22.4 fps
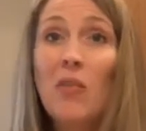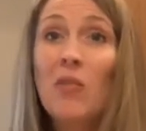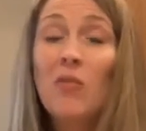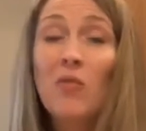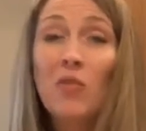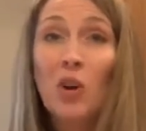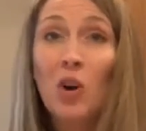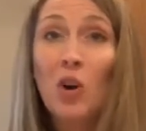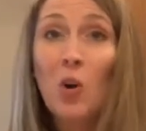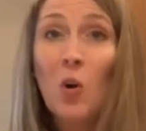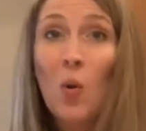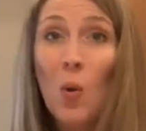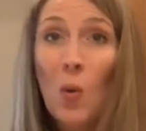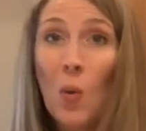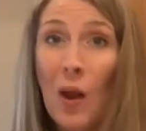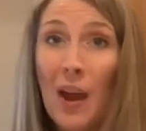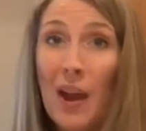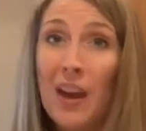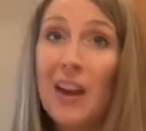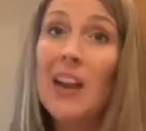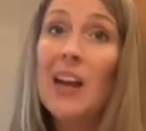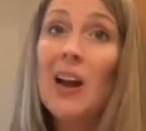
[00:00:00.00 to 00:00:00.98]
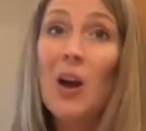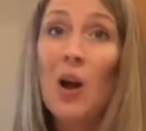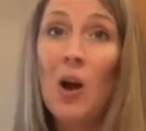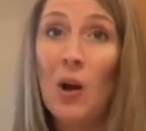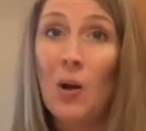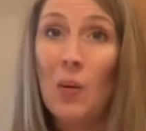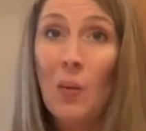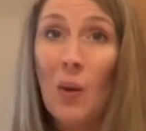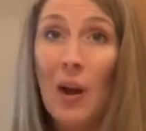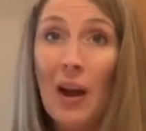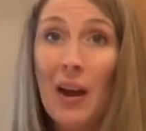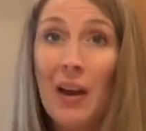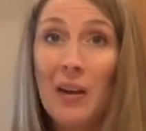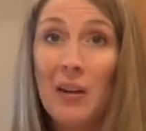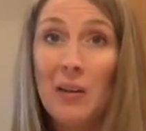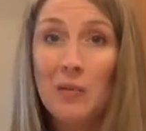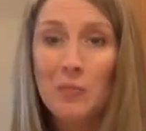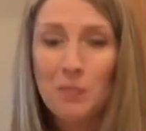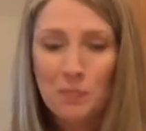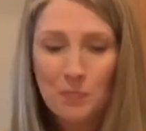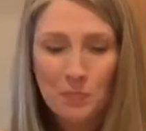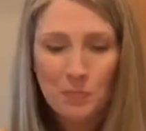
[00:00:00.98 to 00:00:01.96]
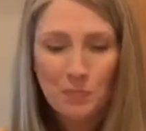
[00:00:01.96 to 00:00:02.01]
for quite a
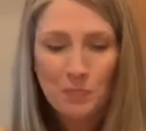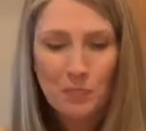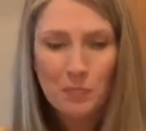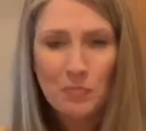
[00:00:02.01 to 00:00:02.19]
while.